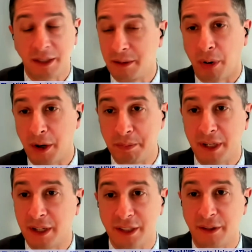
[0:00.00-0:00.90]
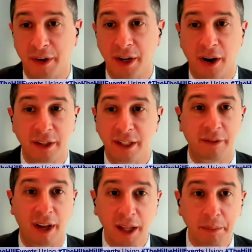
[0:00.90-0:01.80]
in part because they're very hard to
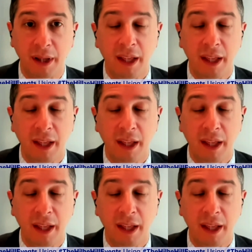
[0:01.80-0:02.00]
develop.